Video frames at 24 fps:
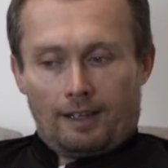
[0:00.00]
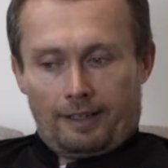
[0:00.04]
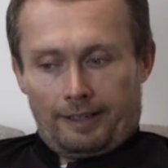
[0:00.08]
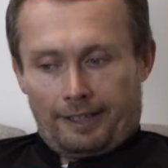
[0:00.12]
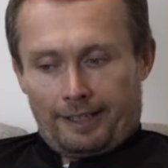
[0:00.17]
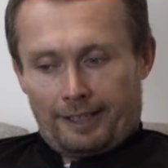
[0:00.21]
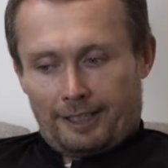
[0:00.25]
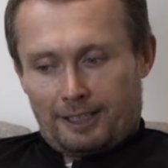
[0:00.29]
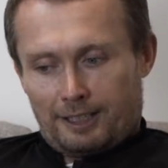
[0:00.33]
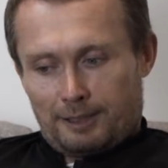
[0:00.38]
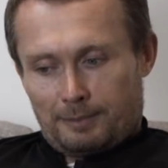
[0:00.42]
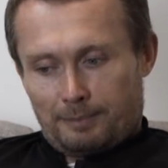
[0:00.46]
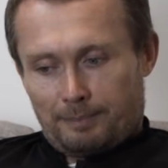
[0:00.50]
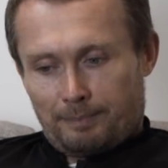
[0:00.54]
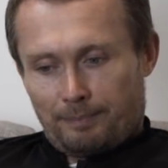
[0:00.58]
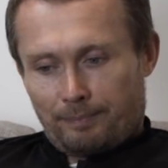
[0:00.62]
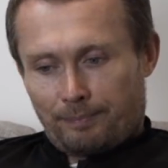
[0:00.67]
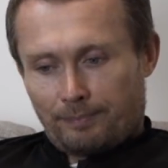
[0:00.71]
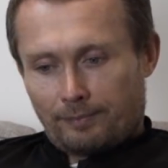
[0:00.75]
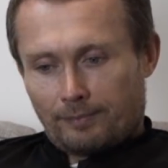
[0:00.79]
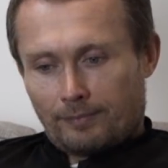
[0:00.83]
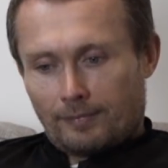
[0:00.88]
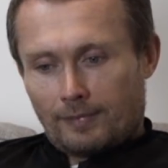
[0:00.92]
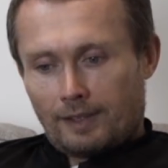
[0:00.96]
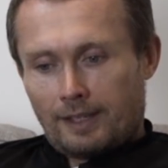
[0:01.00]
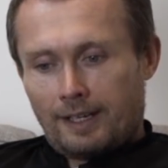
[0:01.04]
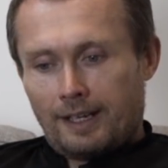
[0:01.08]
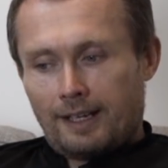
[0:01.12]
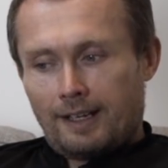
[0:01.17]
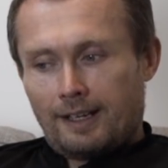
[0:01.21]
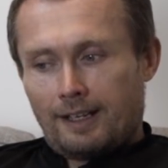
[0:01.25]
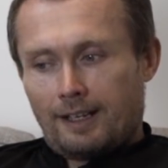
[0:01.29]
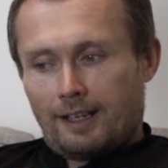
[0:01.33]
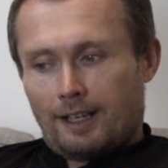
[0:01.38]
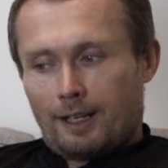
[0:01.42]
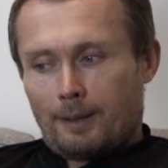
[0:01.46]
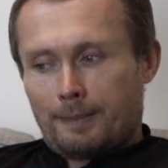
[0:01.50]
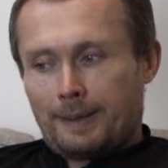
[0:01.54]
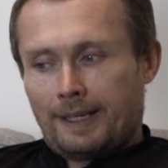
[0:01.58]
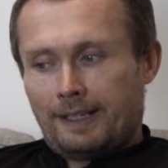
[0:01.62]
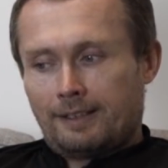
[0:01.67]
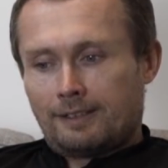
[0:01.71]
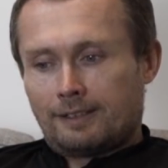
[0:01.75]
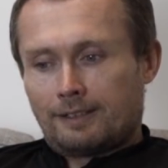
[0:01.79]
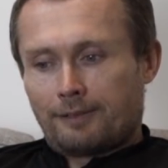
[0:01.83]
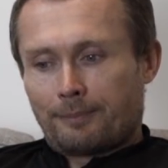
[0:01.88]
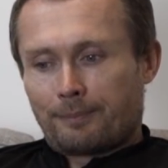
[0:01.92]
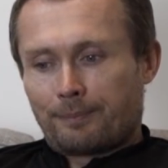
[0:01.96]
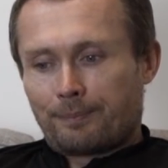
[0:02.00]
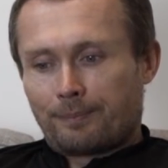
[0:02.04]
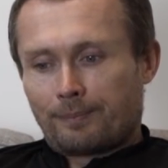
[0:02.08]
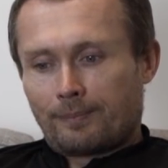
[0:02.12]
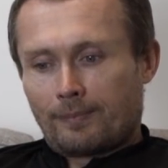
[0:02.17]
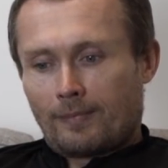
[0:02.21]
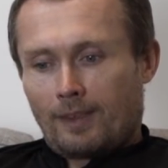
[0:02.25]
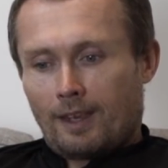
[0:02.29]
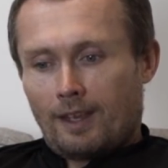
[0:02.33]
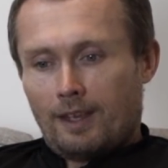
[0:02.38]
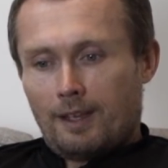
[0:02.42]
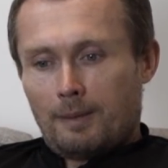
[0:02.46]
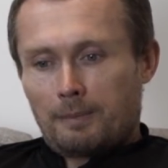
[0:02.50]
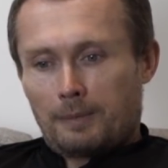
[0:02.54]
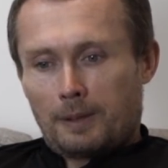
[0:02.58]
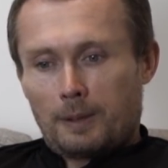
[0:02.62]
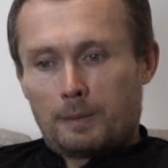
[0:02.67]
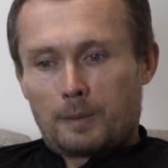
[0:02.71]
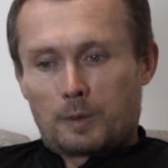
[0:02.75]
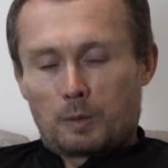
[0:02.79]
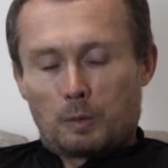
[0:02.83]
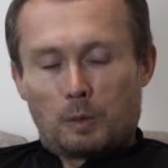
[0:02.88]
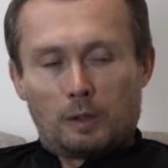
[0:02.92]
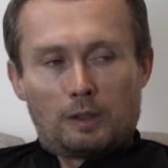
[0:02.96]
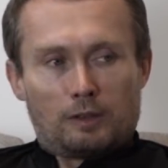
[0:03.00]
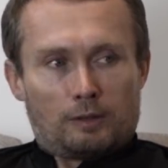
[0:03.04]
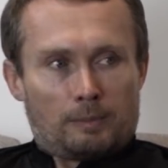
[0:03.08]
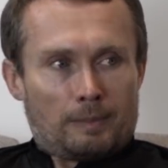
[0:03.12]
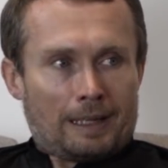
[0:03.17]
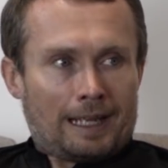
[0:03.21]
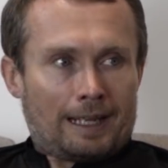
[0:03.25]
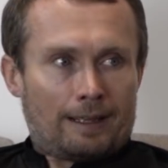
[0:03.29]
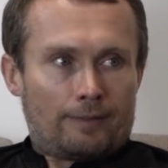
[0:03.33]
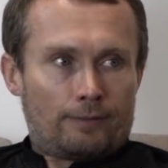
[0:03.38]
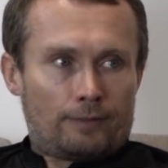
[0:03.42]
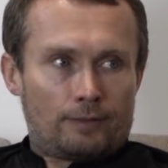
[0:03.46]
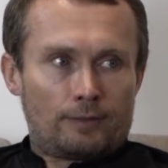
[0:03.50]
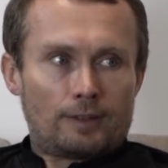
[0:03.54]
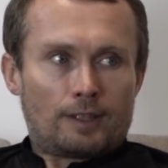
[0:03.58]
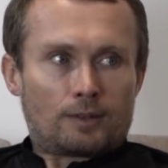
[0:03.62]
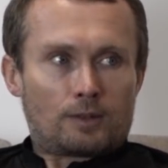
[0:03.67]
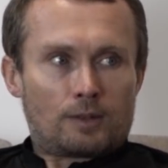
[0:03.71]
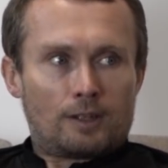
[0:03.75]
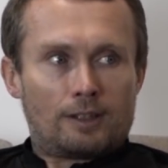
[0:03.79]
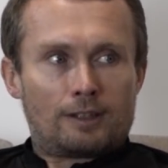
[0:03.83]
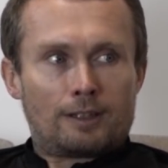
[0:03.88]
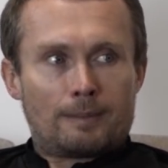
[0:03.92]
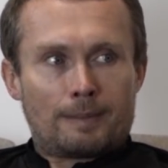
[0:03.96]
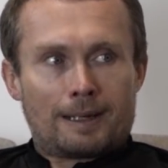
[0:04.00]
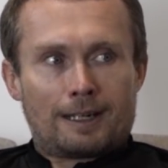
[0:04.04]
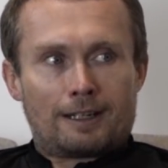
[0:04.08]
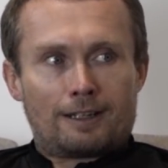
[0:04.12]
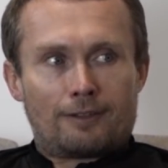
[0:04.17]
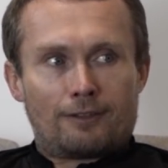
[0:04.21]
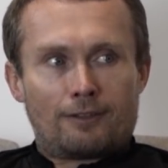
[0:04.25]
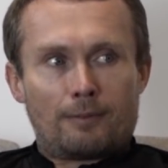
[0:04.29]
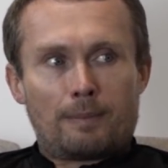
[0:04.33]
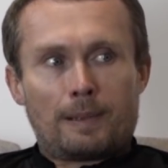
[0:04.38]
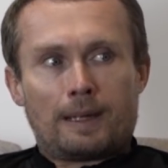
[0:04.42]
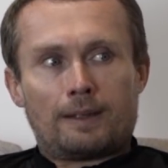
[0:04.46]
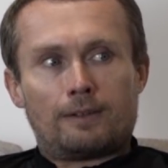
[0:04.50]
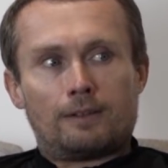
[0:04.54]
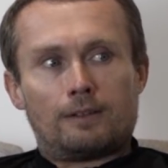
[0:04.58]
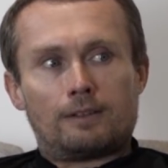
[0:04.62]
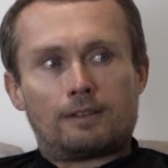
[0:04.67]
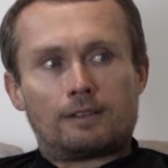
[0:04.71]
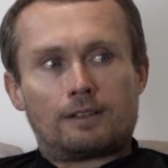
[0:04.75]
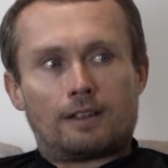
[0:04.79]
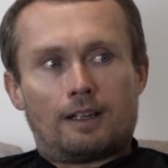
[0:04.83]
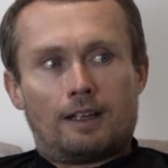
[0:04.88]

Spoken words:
I mean, pretty much all of them have a certain amount of appeal.